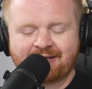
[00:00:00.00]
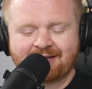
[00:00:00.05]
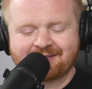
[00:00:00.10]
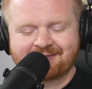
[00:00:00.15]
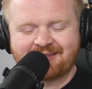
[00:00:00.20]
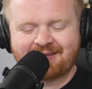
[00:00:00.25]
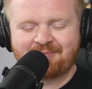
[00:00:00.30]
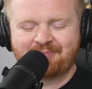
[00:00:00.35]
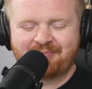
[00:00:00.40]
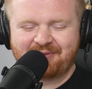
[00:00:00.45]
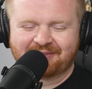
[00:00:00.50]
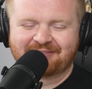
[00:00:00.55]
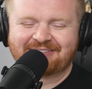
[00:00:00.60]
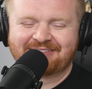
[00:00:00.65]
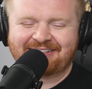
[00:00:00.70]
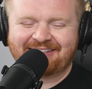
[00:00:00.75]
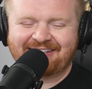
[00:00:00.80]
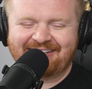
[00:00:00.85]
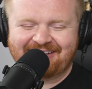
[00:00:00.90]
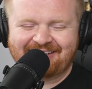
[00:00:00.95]
Because they build
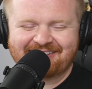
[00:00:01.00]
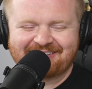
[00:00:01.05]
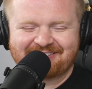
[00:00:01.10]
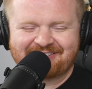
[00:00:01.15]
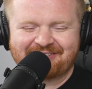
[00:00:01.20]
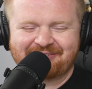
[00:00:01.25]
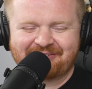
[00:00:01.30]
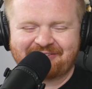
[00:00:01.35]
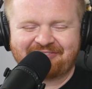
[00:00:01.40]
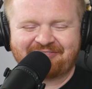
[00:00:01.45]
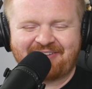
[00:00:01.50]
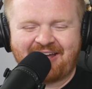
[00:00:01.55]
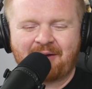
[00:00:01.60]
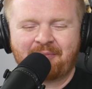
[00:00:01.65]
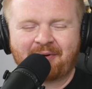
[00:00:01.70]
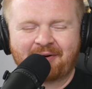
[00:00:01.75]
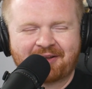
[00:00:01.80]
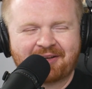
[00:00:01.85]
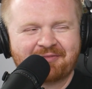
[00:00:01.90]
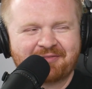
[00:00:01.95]
it into the
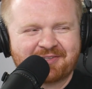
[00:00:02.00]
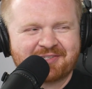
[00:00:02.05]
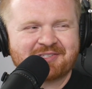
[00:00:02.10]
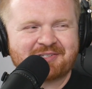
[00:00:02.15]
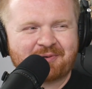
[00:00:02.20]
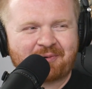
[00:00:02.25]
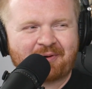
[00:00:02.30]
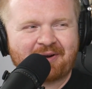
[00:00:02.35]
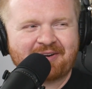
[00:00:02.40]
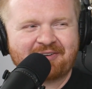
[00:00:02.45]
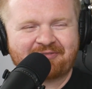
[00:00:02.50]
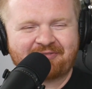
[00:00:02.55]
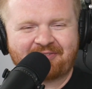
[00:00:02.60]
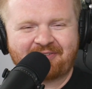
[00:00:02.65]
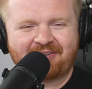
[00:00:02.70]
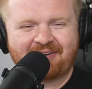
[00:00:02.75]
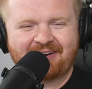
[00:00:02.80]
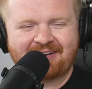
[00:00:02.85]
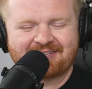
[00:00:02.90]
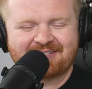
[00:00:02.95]
fabric of the story
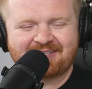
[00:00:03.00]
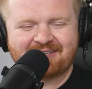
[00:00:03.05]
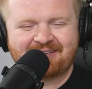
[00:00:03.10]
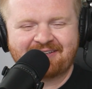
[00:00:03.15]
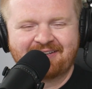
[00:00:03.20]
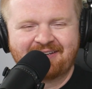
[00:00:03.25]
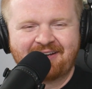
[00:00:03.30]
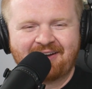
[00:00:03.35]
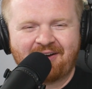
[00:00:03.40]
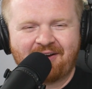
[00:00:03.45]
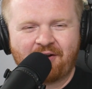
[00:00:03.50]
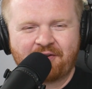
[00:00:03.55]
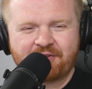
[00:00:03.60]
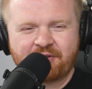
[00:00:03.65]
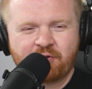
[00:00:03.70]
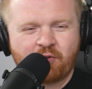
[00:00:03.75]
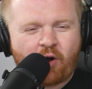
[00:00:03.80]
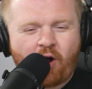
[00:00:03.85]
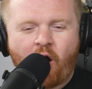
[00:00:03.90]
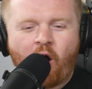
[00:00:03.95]
for it to uh,
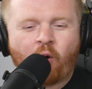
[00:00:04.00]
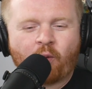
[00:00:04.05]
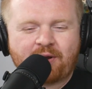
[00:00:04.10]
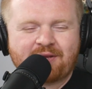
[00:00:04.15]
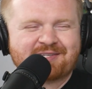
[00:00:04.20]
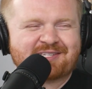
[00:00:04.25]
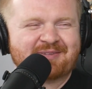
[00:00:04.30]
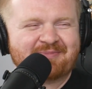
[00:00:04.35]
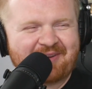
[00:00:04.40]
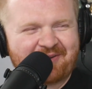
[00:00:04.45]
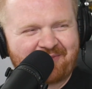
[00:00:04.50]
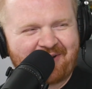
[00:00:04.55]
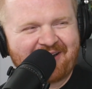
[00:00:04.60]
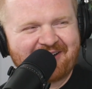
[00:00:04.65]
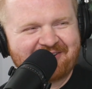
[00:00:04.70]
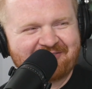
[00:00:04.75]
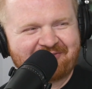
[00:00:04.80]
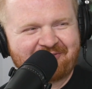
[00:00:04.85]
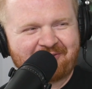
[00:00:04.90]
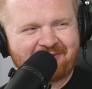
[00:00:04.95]
you always to be
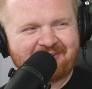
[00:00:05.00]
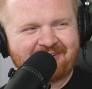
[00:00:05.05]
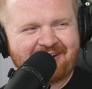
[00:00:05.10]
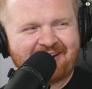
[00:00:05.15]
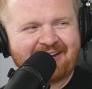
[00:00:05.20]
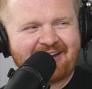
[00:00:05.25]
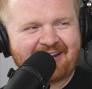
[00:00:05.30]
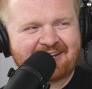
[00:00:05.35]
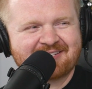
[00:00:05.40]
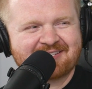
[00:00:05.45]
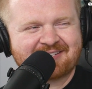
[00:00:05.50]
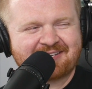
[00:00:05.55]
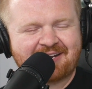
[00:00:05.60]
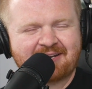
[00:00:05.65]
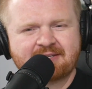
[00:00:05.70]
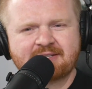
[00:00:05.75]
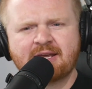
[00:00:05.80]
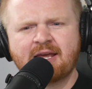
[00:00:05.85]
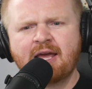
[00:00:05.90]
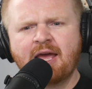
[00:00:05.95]
ready for a next
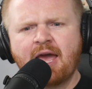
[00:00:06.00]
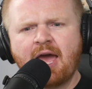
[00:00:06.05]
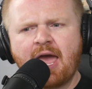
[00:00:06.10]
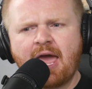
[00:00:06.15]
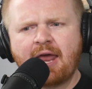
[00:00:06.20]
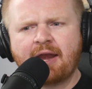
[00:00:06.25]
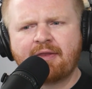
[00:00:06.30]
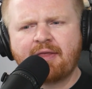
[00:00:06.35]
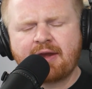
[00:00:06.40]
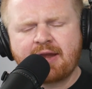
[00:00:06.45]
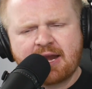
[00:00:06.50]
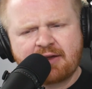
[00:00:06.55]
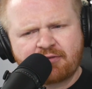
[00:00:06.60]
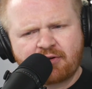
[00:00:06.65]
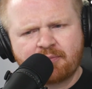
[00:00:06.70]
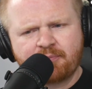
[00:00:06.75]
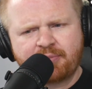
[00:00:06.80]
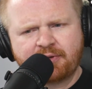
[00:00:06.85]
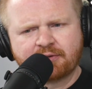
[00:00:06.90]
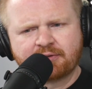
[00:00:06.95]
stunt, and they
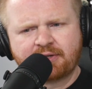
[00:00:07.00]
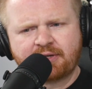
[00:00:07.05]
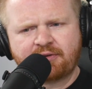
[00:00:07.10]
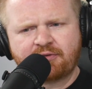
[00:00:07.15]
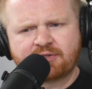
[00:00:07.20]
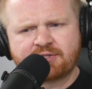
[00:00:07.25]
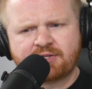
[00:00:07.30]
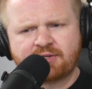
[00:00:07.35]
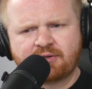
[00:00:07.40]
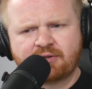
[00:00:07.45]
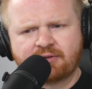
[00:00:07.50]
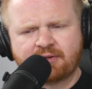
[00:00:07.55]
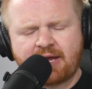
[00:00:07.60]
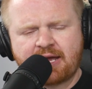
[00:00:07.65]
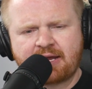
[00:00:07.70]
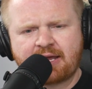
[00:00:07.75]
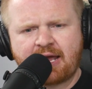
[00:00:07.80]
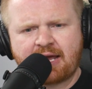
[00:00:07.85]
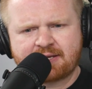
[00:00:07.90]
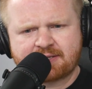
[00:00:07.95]
never build it to
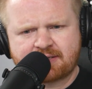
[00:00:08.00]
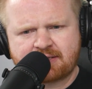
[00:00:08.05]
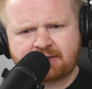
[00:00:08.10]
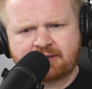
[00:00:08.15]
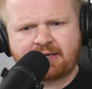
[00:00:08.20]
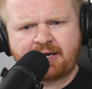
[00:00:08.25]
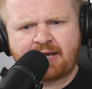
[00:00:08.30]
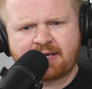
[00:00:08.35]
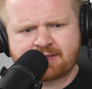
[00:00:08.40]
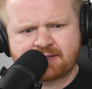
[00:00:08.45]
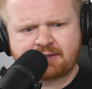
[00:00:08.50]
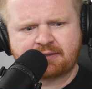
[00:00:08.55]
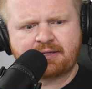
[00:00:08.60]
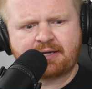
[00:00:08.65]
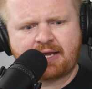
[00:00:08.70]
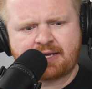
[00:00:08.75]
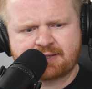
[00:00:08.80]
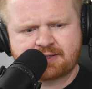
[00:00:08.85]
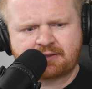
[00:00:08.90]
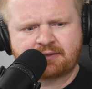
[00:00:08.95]
like escalate, escalate,
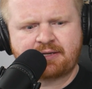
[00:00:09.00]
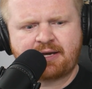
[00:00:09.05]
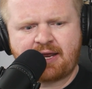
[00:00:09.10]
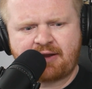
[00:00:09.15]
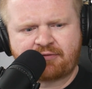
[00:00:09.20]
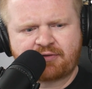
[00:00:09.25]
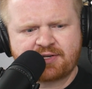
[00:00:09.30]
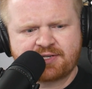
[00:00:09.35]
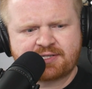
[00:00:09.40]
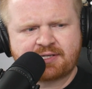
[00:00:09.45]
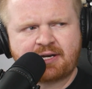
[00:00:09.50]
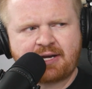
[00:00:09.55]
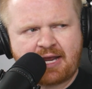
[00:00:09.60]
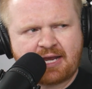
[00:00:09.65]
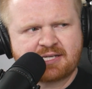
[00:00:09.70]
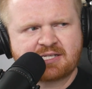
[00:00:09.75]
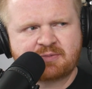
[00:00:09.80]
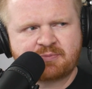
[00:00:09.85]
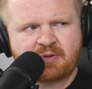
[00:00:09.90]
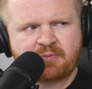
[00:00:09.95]
escalate. Every stunt
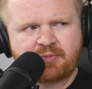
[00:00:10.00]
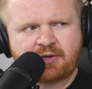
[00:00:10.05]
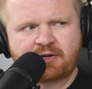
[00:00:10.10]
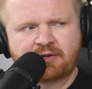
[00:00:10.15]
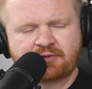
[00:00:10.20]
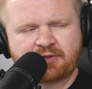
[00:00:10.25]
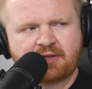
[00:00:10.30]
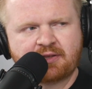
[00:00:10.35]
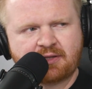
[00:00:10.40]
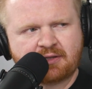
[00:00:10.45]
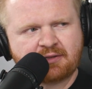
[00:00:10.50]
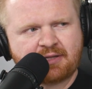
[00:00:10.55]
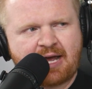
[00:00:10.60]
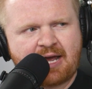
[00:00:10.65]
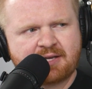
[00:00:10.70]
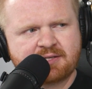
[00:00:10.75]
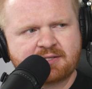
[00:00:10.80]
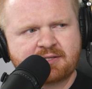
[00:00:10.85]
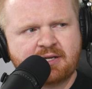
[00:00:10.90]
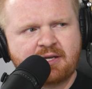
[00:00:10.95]
has to be bigger than the
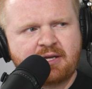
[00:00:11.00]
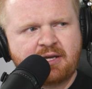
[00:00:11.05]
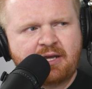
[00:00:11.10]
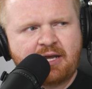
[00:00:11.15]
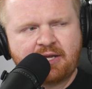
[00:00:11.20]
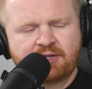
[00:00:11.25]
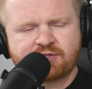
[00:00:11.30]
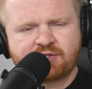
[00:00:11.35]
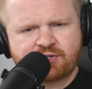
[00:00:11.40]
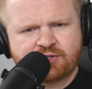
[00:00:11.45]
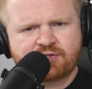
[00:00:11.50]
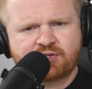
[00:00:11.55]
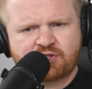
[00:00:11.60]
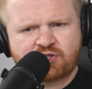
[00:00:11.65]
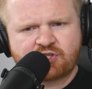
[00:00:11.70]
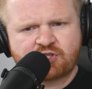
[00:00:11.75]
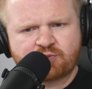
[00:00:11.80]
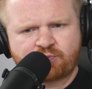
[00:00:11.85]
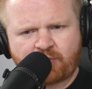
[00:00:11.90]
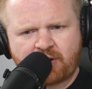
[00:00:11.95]
last. Nope, it's just
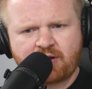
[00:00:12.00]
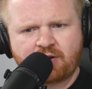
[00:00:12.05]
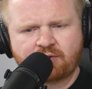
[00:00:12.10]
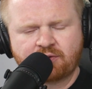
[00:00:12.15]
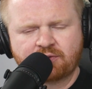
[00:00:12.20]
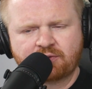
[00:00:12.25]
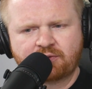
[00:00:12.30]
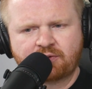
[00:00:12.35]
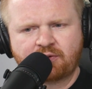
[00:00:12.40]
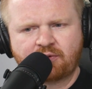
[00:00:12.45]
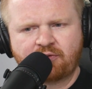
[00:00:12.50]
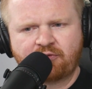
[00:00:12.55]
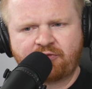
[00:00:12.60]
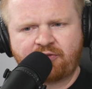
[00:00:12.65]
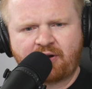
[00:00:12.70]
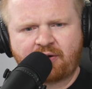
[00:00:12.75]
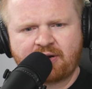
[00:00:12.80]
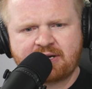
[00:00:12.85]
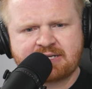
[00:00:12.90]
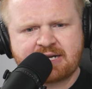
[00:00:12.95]
sprinkled
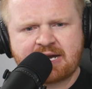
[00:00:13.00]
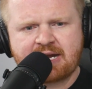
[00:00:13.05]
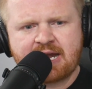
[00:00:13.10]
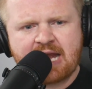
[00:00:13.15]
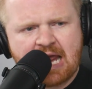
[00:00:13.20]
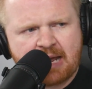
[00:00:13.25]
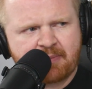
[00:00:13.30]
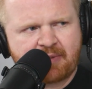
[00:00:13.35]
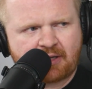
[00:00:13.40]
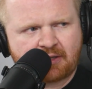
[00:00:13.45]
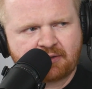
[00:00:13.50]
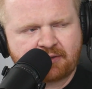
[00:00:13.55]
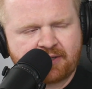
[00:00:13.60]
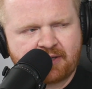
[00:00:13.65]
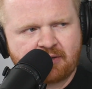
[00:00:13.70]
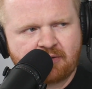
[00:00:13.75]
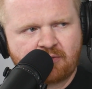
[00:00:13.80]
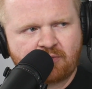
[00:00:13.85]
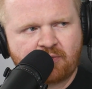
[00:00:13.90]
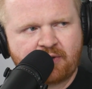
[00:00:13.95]
very
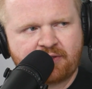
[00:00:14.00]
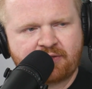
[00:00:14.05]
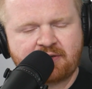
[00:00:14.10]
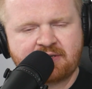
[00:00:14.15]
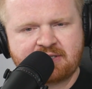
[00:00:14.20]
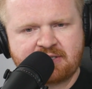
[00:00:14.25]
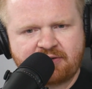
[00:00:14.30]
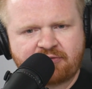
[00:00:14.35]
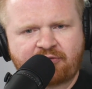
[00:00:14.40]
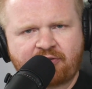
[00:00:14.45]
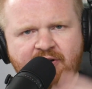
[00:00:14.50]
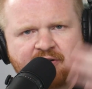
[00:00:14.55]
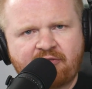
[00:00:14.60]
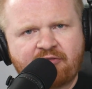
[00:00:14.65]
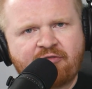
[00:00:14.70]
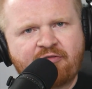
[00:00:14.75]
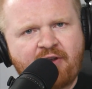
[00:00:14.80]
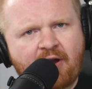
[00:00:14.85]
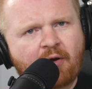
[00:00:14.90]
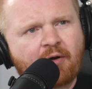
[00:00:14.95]
dynamically with different
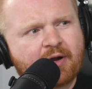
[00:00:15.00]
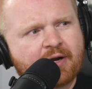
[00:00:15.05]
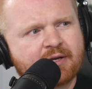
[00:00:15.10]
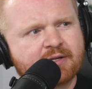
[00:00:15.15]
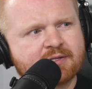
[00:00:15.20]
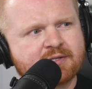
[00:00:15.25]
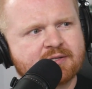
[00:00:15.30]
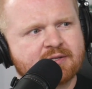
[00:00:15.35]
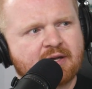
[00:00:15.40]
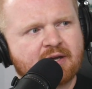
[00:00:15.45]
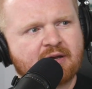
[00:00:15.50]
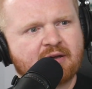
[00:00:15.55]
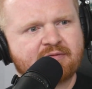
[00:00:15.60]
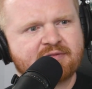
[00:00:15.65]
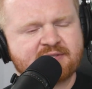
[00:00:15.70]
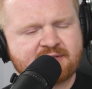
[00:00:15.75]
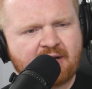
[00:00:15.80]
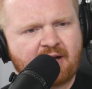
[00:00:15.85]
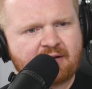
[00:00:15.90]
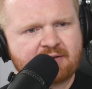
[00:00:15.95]
variants of
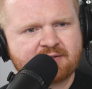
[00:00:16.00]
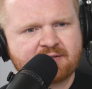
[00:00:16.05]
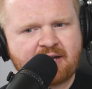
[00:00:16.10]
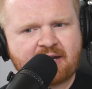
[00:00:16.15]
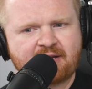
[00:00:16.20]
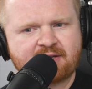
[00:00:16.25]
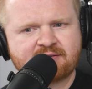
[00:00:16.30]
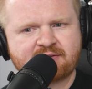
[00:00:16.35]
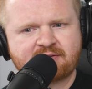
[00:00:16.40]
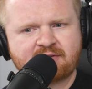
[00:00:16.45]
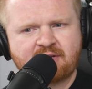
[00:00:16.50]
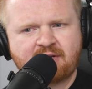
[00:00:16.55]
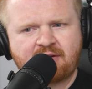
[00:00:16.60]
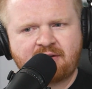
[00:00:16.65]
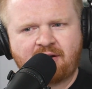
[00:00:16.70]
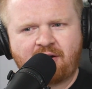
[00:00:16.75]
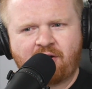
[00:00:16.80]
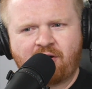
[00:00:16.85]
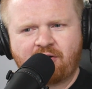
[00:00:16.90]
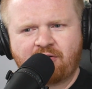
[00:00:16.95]
stunts, and it's
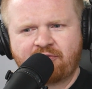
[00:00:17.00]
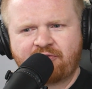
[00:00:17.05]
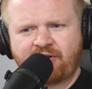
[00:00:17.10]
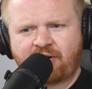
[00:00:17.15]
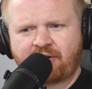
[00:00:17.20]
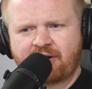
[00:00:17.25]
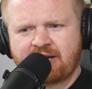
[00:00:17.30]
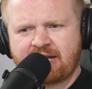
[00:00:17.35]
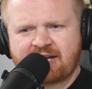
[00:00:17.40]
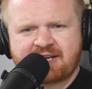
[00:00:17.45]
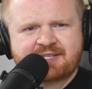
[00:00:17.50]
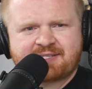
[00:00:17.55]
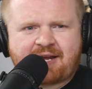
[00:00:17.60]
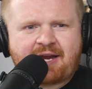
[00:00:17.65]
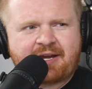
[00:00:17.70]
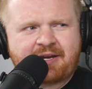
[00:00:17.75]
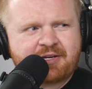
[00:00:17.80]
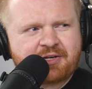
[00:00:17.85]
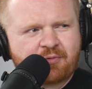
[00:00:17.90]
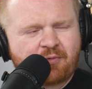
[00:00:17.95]
all very
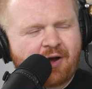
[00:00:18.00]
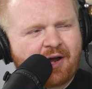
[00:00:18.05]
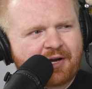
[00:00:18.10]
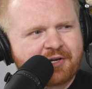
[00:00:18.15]
exciting to